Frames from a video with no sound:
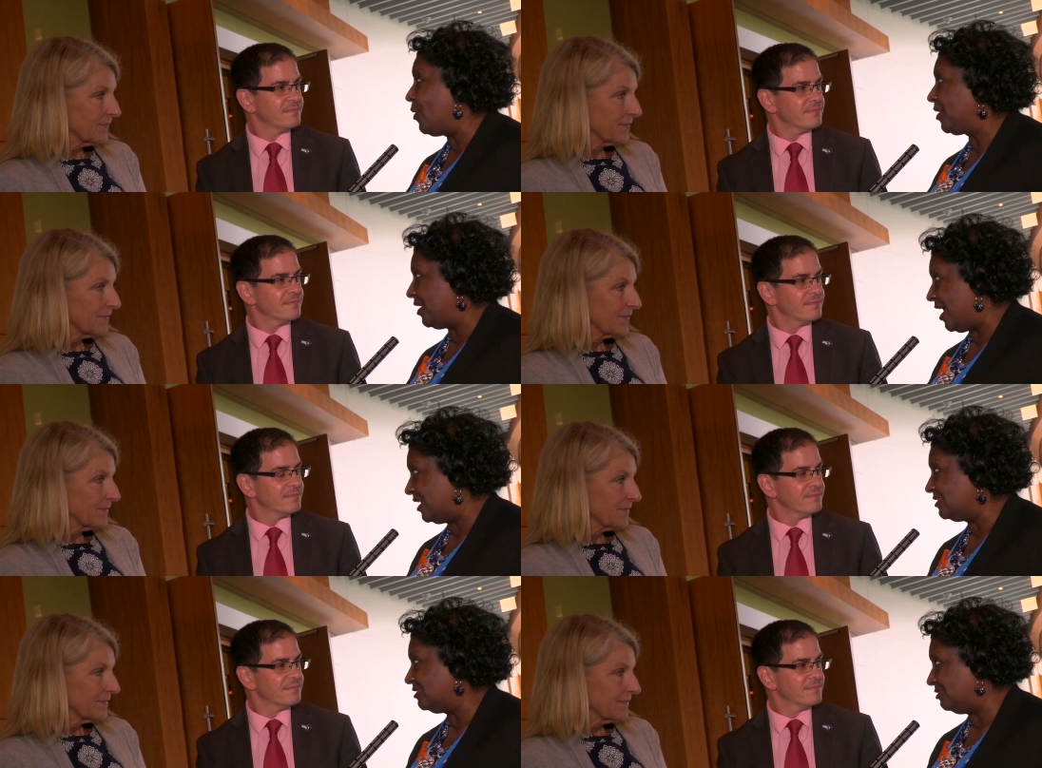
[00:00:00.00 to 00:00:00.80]

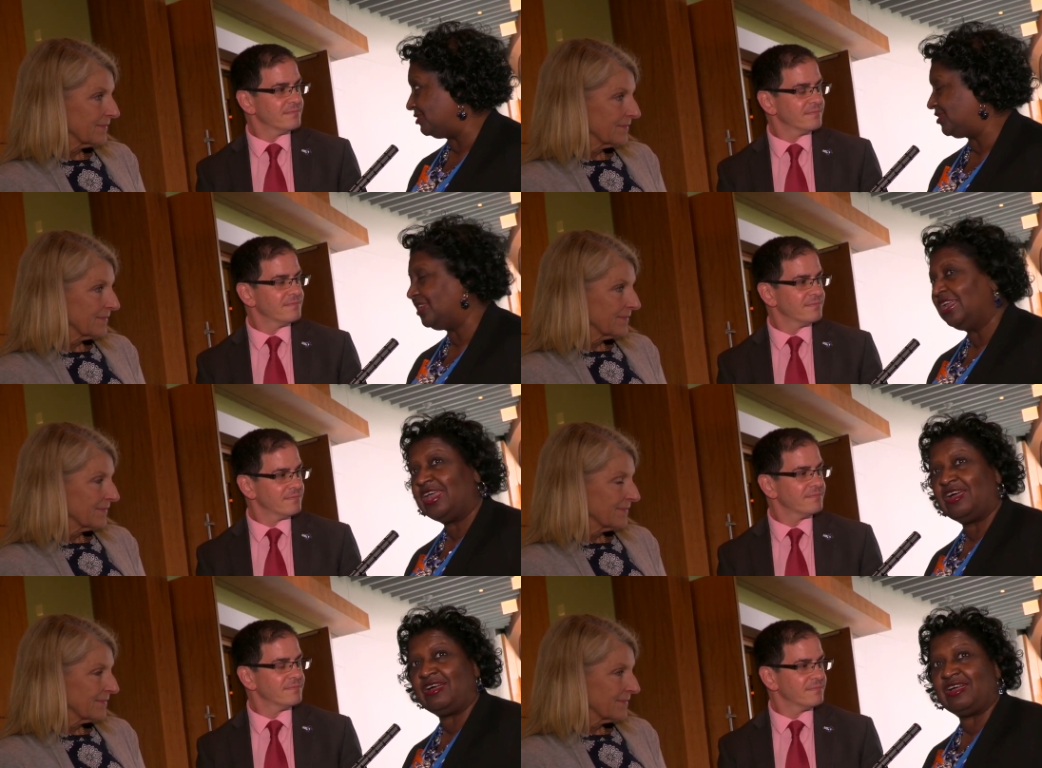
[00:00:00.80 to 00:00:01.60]
Speaker 1: organizers'
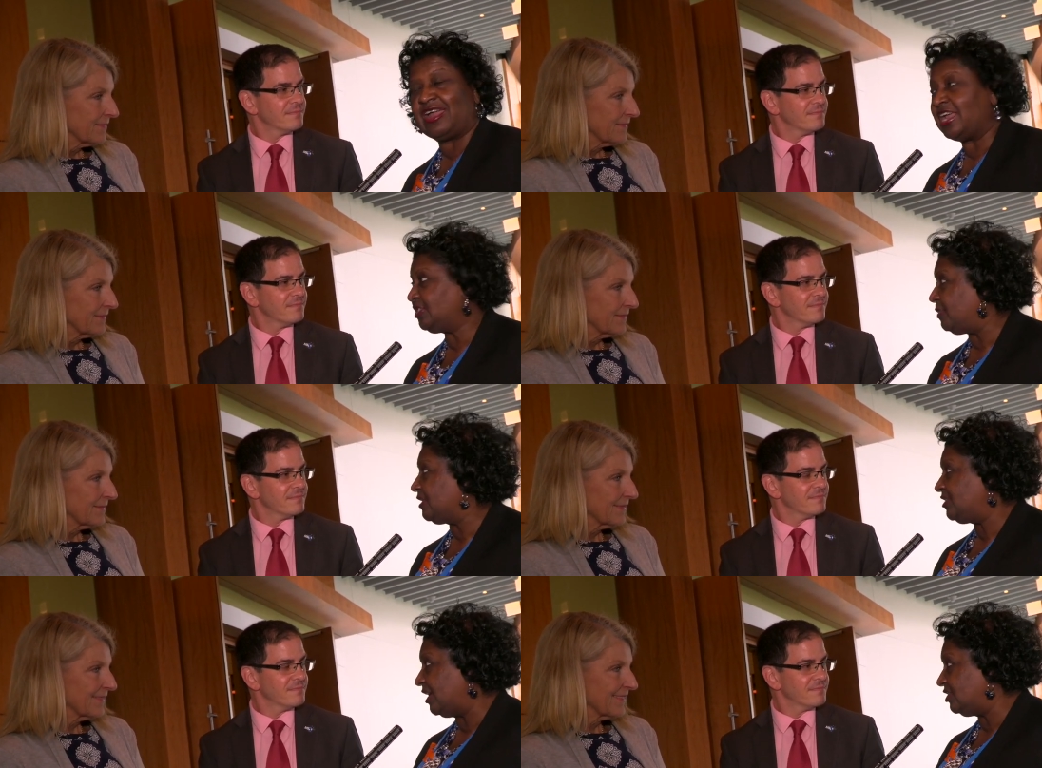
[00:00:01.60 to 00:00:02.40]
uh,
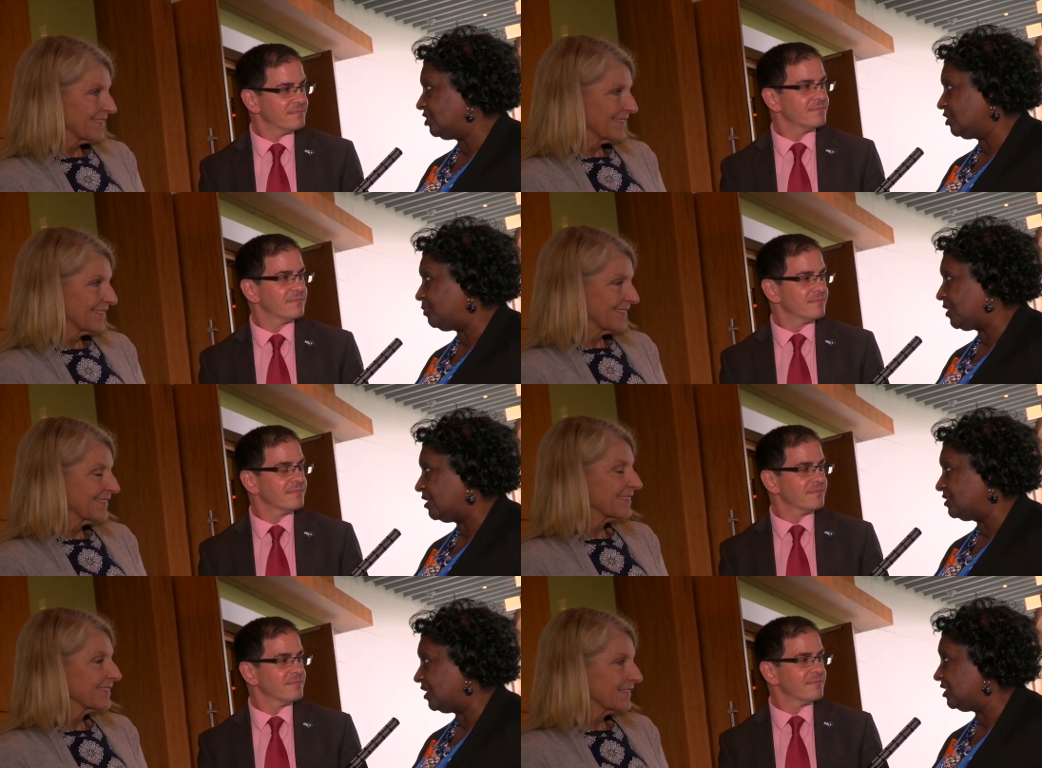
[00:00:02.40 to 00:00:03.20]
expectations,
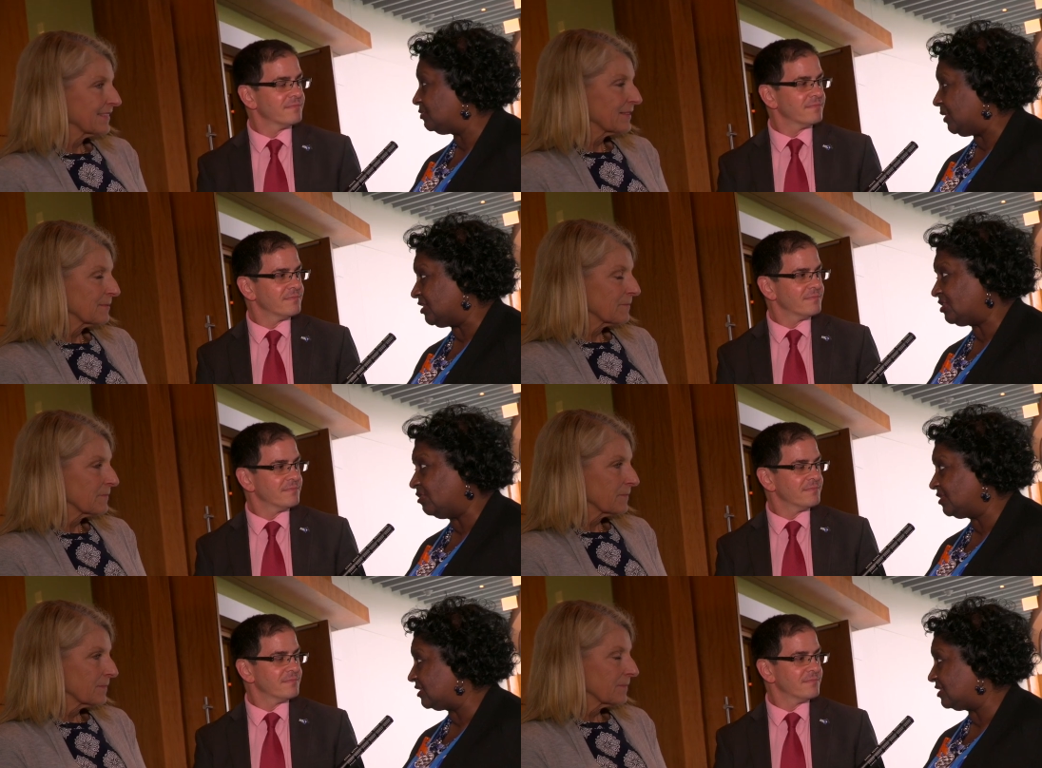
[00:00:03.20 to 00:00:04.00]
because it has been
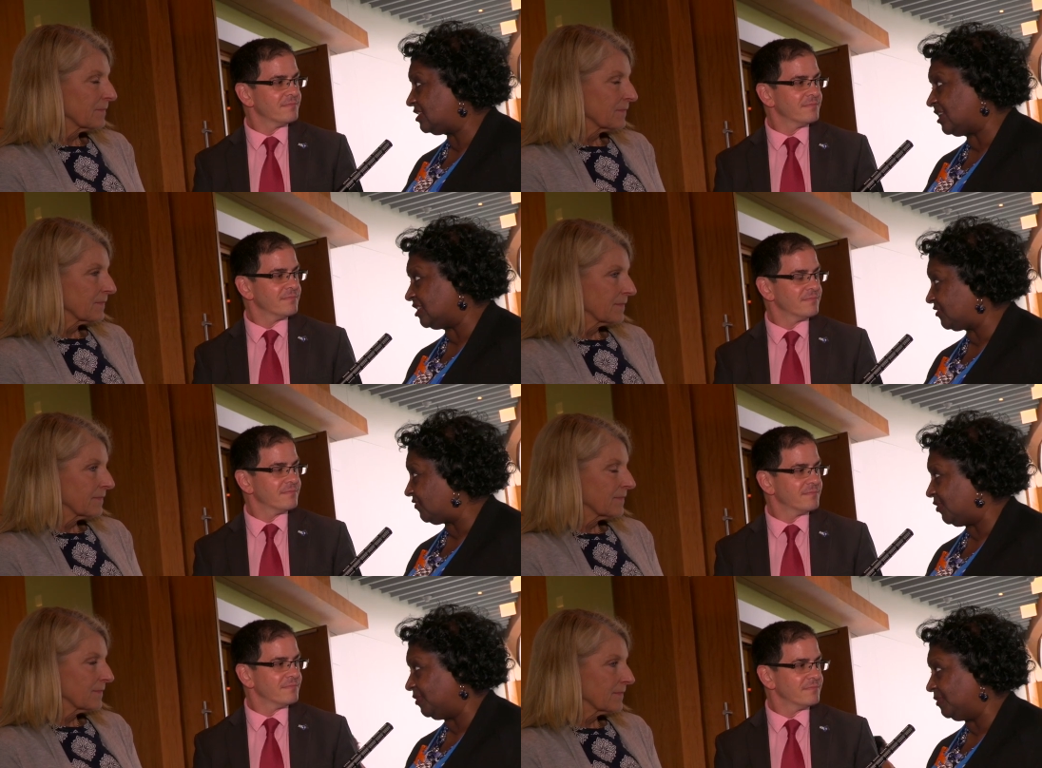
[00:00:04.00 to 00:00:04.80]
so
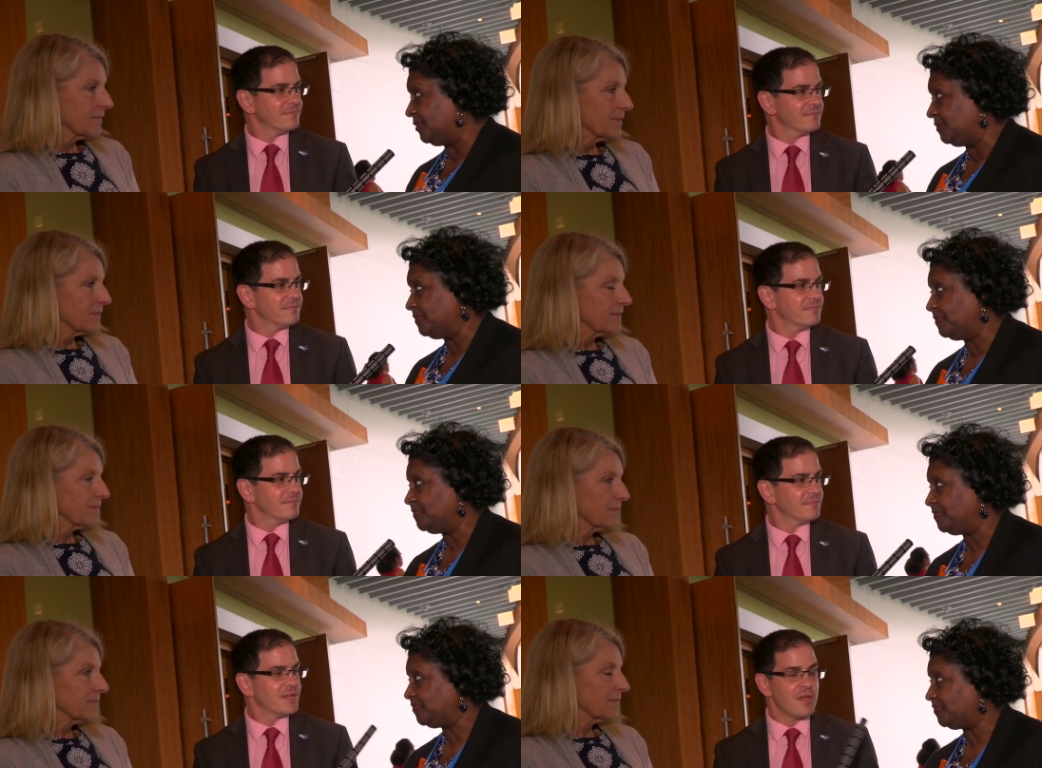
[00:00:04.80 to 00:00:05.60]
successful.
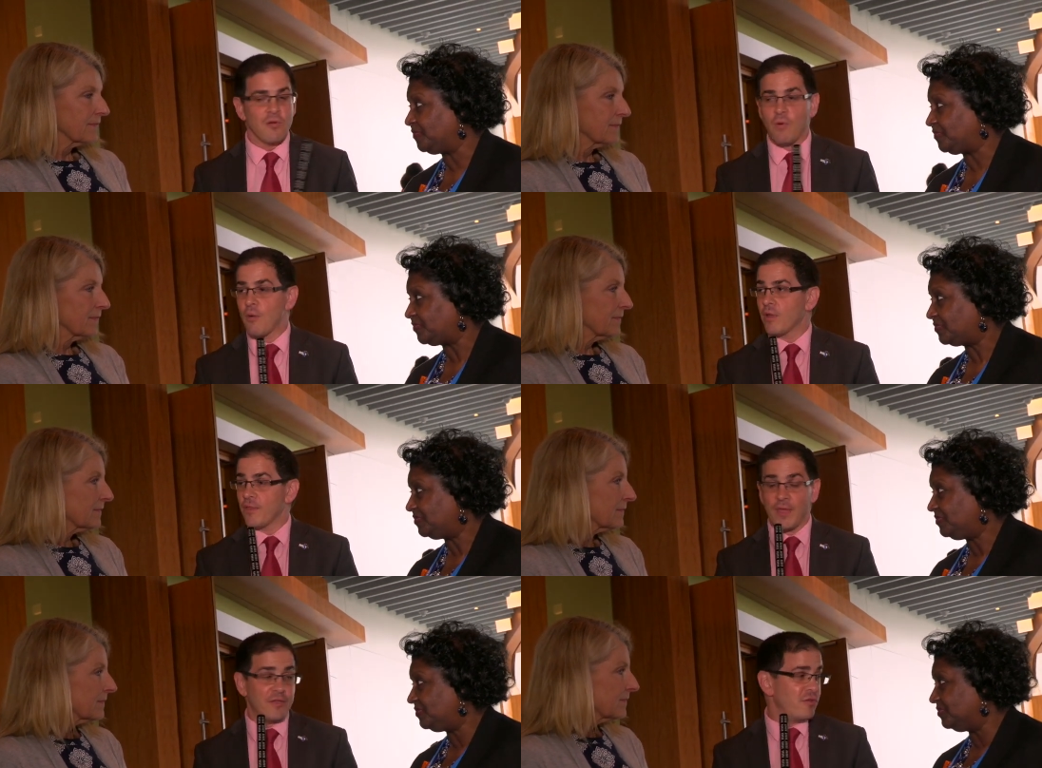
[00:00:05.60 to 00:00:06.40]
Speaker 2: Well, I want
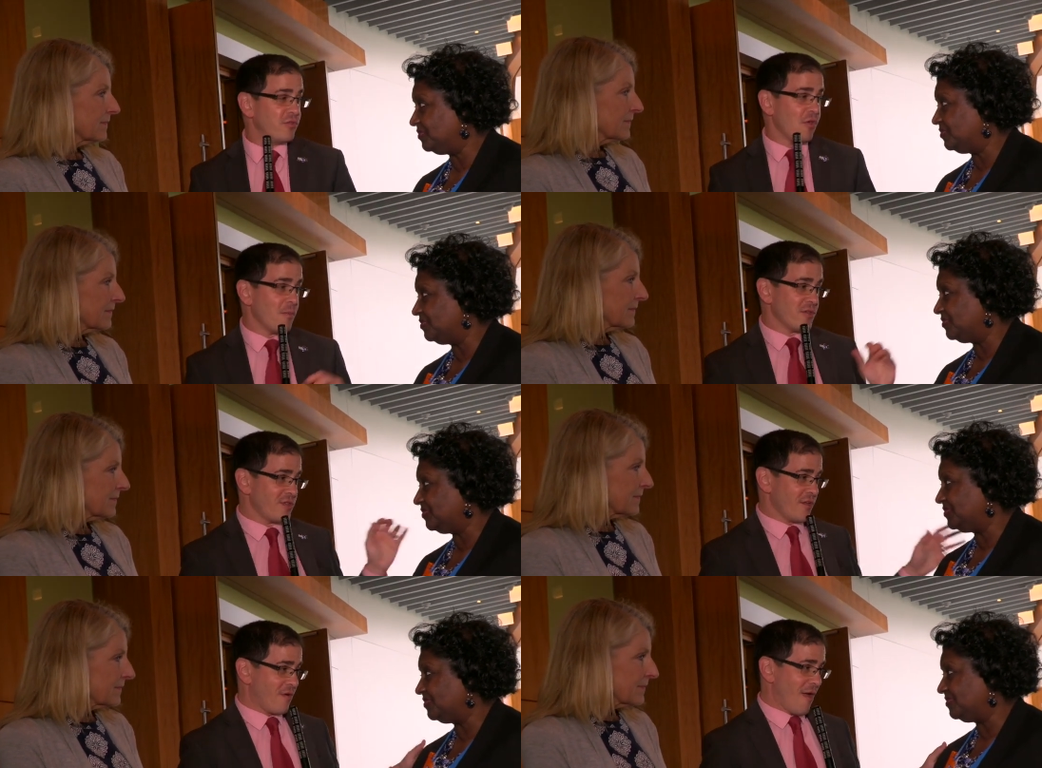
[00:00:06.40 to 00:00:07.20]
to thank you so
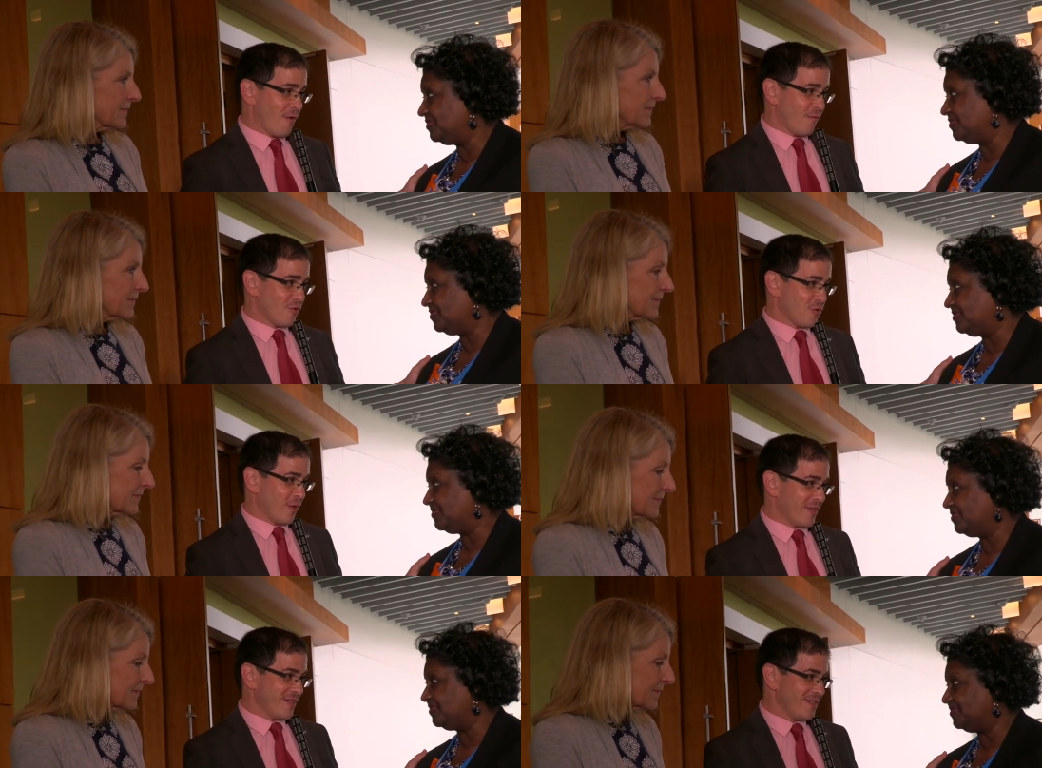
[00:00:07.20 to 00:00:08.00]
much, Doctor Howard, for
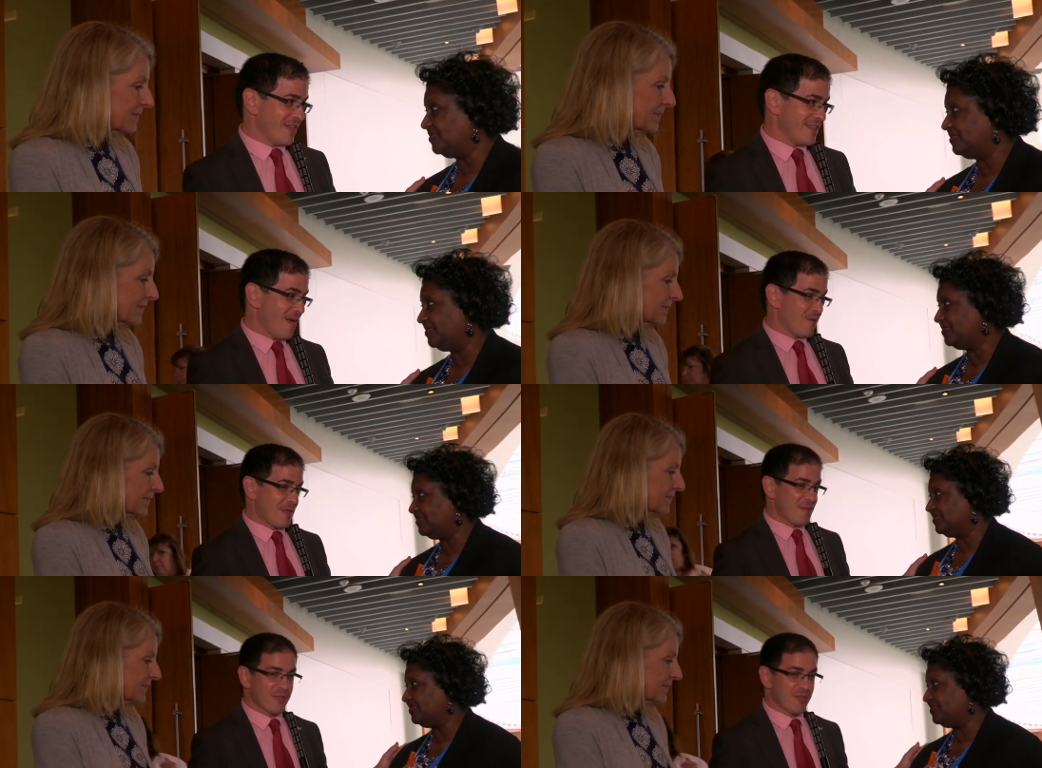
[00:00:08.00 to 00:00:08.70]
joining us yet again with M